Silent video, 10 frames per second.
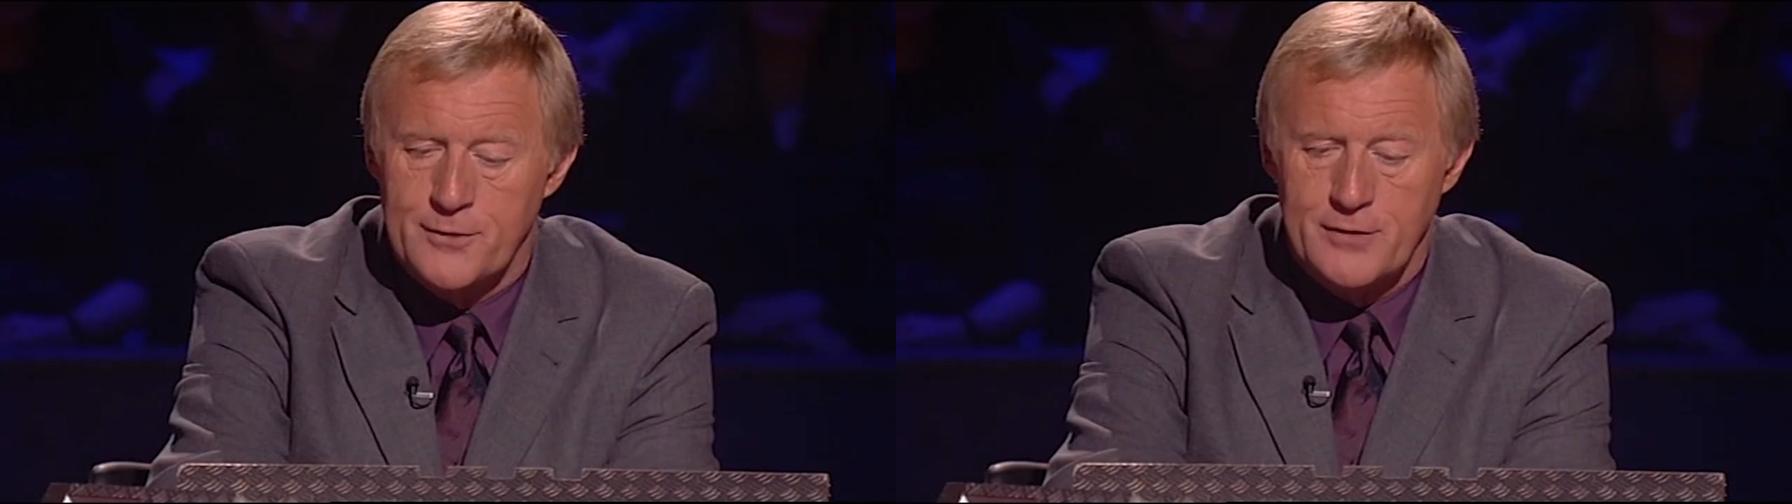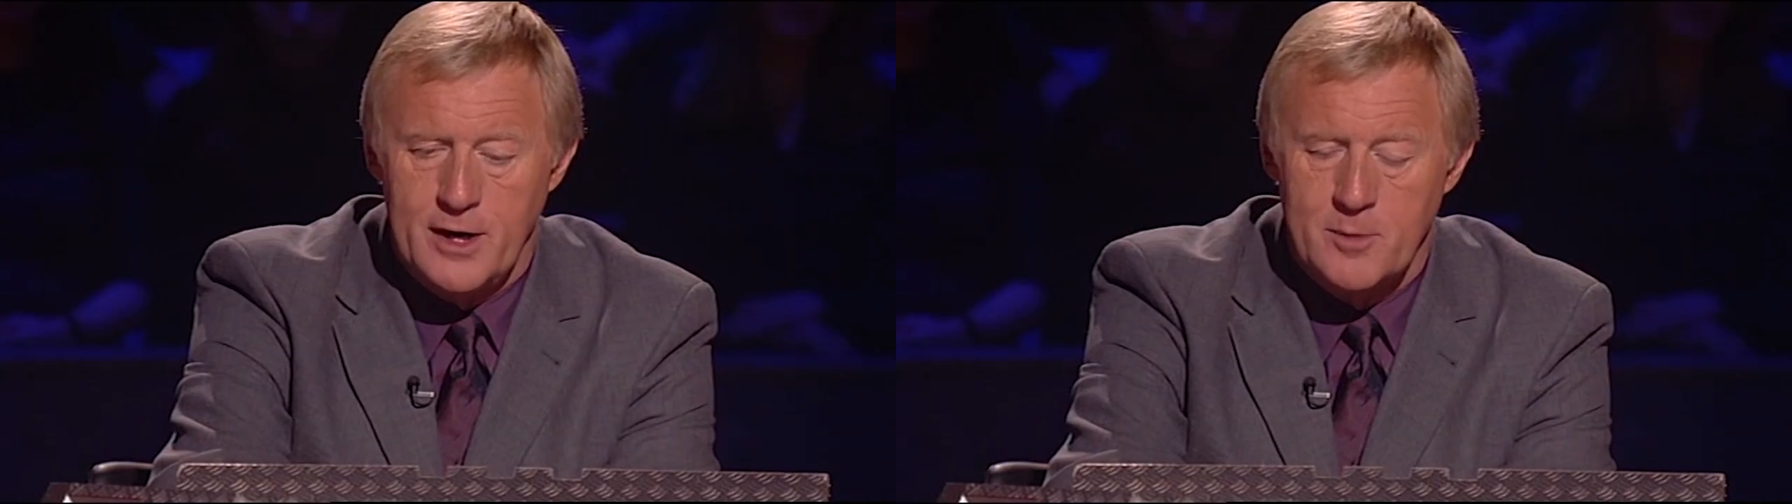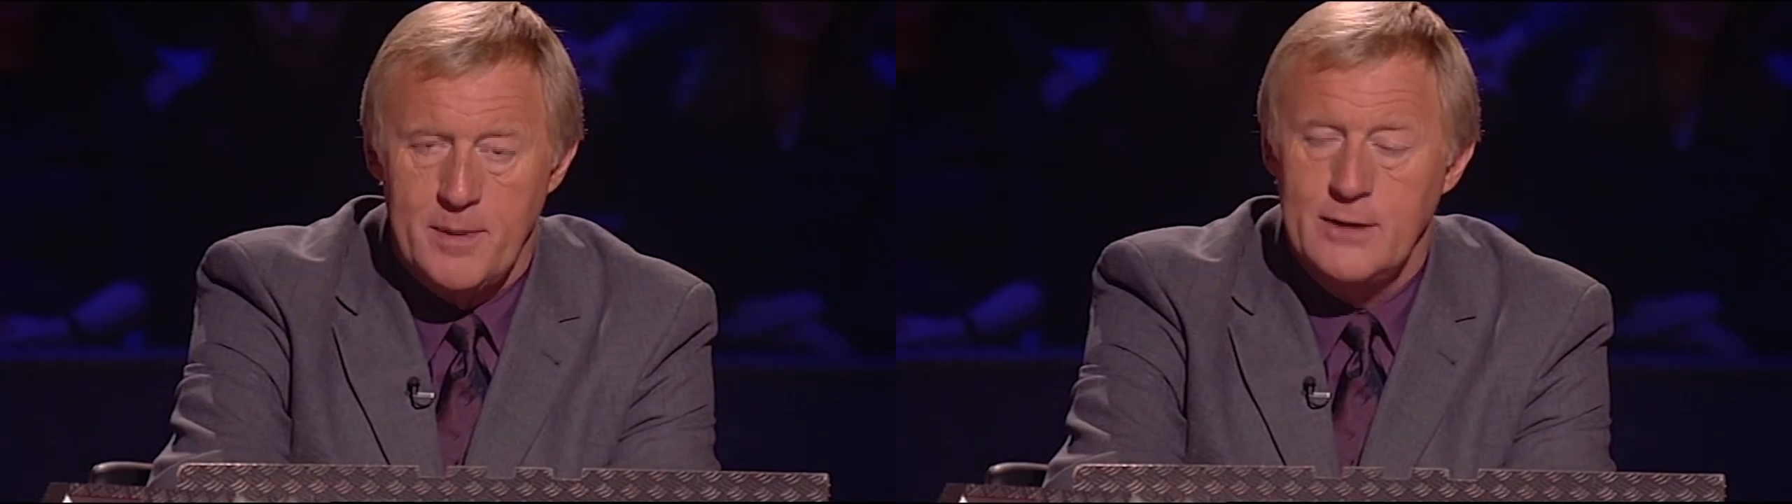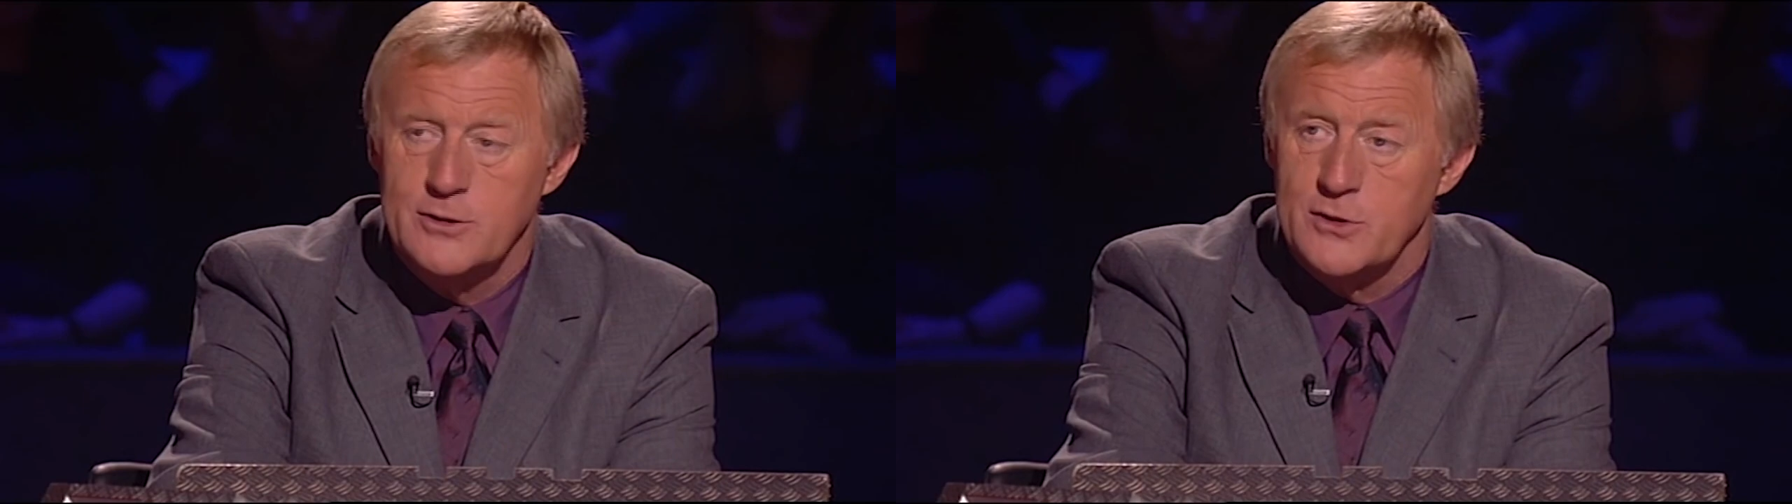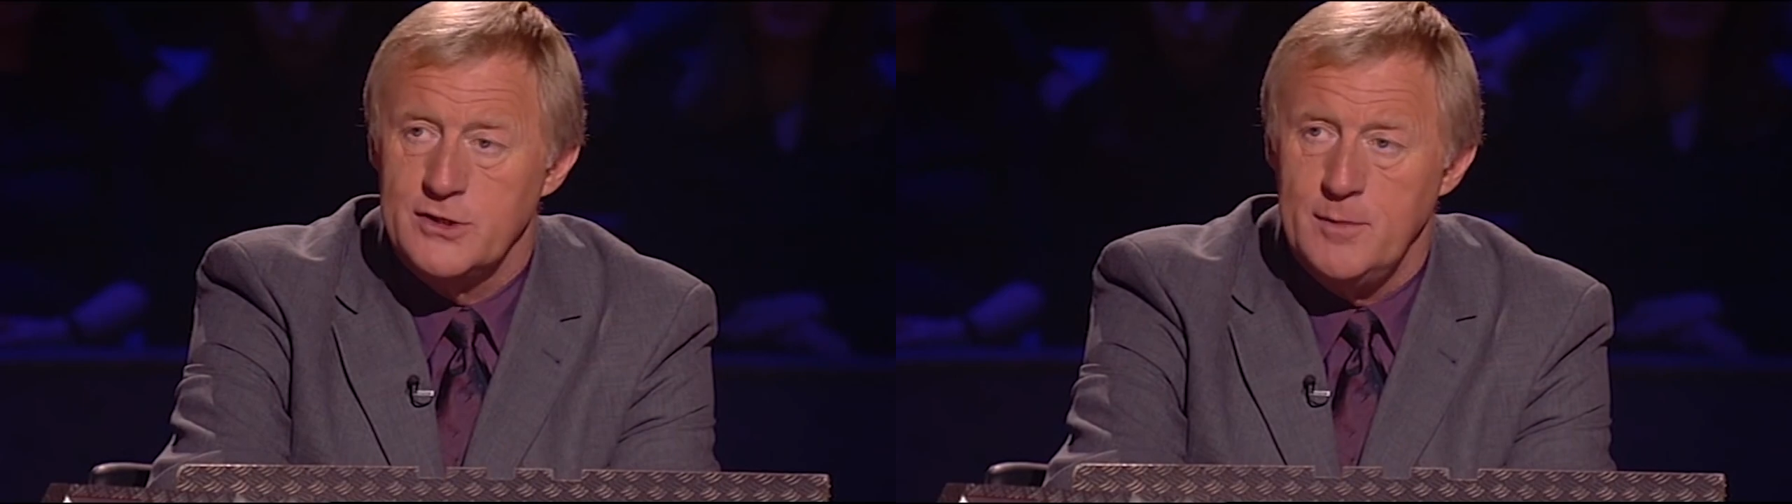
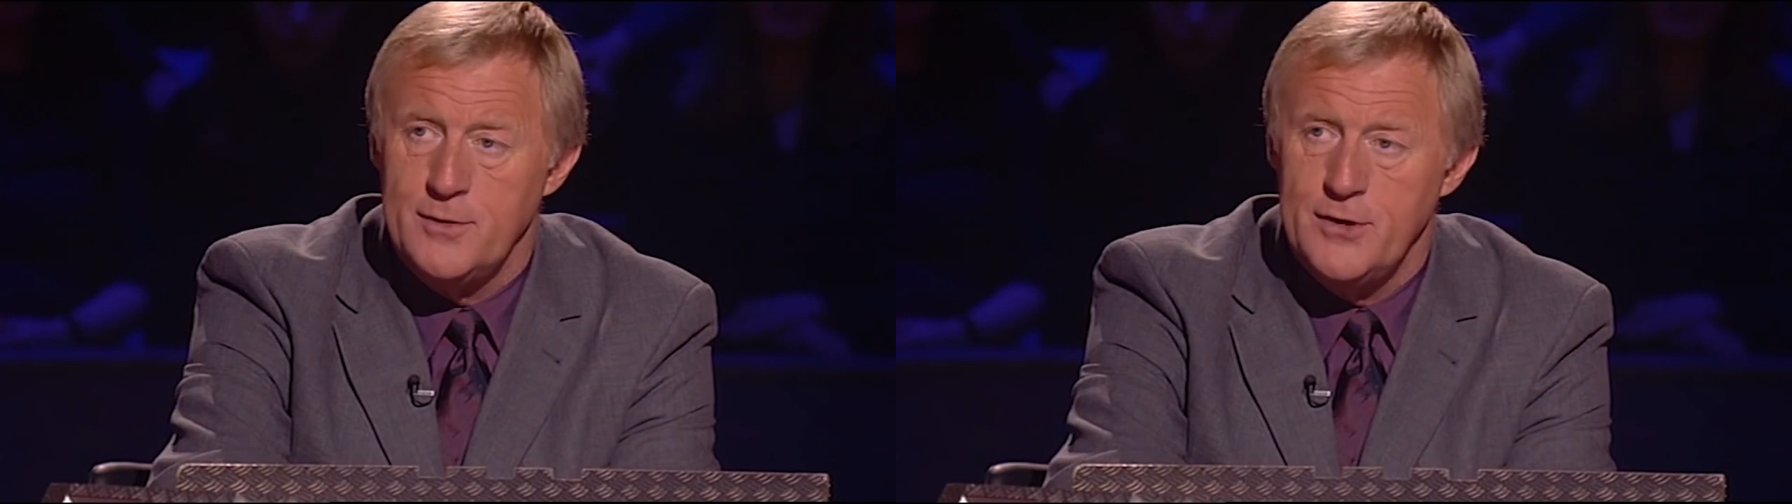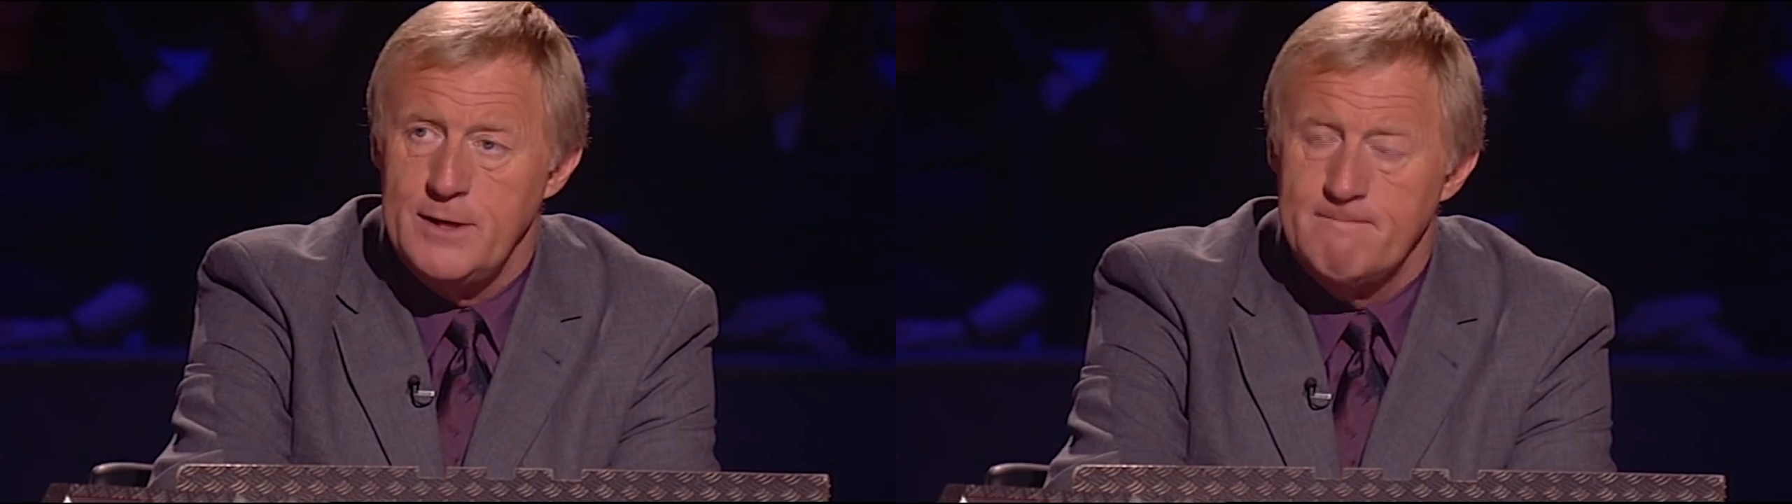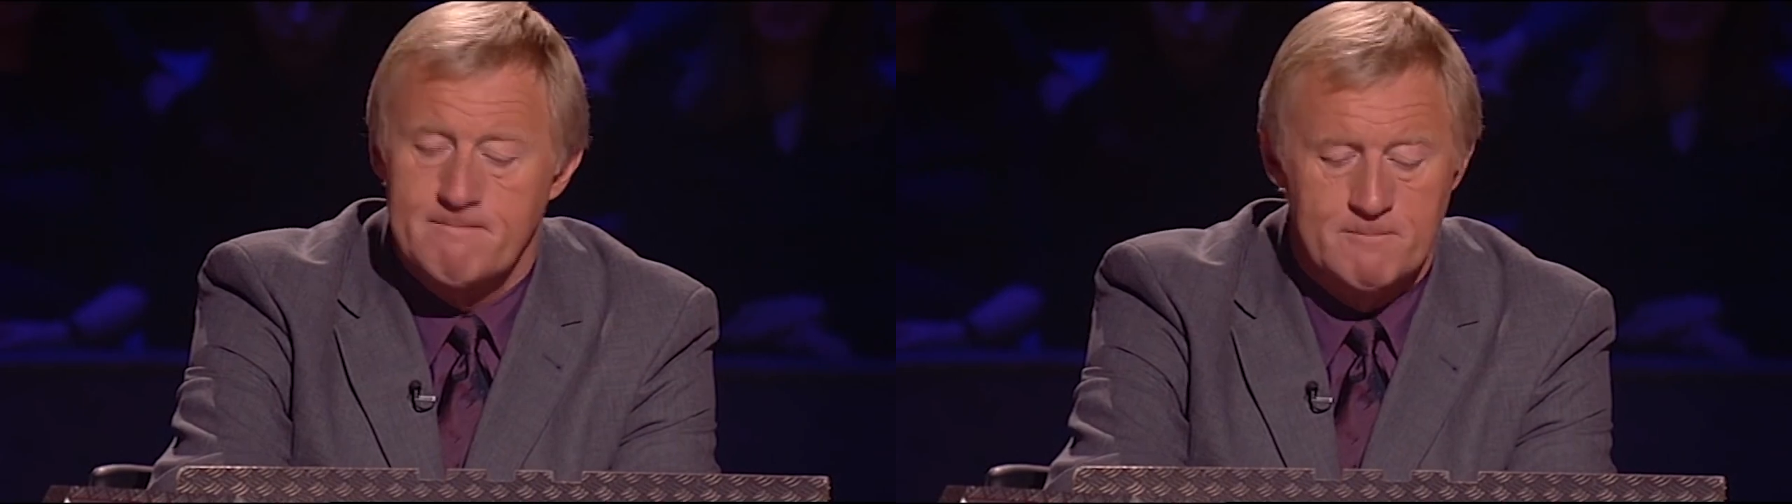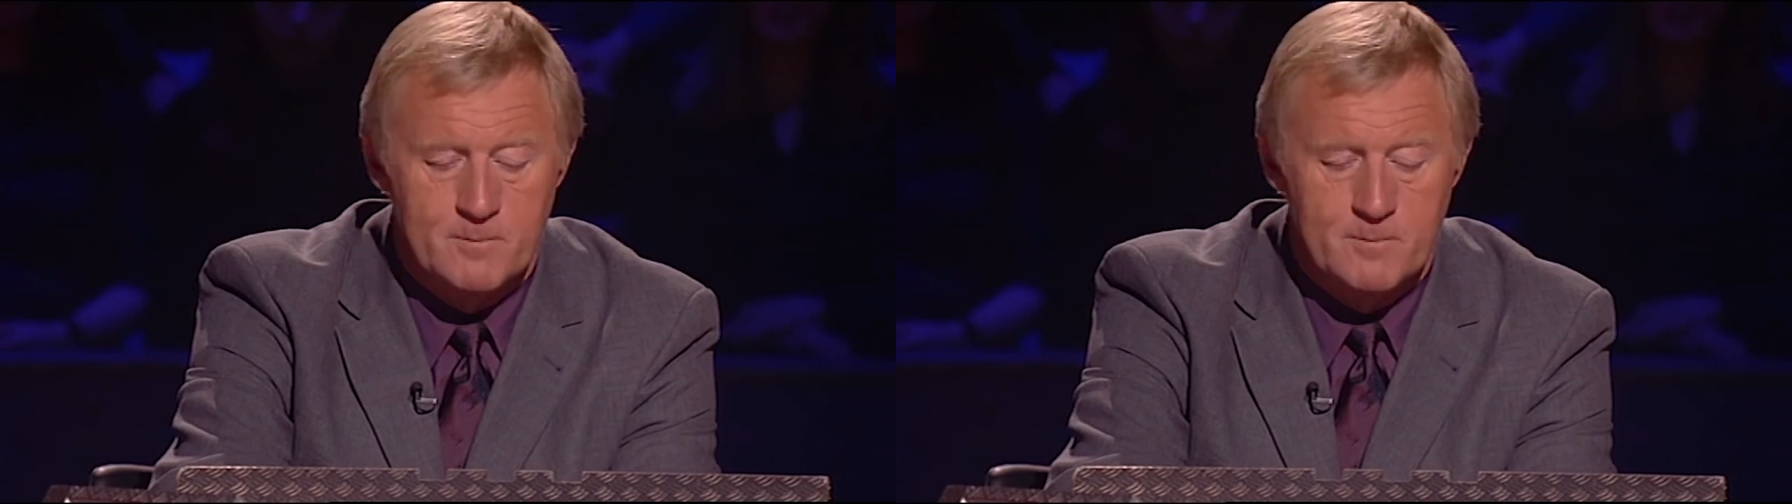£300. Question number three.